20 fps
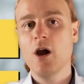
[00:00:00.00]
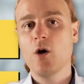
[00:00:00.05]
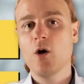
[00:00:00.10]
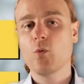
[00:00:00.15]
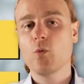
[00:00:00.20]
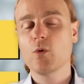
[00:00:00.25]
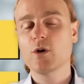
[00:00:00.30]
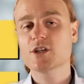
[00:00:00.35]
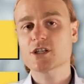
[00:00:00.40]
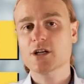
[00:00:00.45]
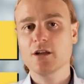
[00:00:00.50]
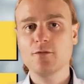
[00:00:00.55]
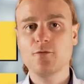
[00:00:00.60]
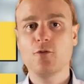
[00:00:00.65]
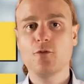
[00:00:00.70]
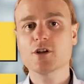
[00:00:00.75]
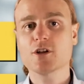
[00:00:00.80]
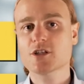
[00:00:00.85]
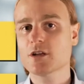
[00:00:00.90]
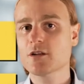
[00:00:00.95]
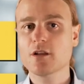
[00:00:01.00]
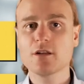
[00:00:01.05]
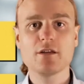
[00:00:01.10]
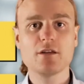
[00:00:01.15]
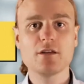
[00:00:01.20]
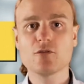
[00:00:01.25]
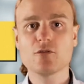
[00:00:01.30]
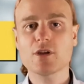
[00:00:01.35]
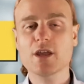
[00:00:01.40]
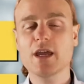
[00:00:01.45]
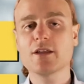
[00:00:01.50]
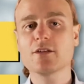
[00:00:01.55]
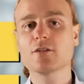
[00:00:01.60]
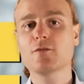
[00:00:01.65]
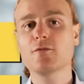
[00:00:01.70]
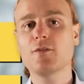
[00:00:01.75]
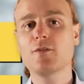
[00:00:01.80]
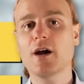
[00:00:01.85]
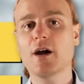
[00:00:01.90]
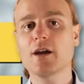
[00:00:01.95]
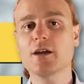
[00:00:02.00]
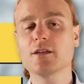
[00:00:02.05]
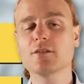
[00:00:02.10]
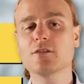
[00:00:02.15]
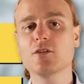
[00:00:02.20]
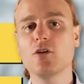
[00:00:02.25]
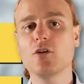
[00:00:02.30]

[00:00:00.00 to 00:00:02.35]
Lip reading: which unfortunately you cannot find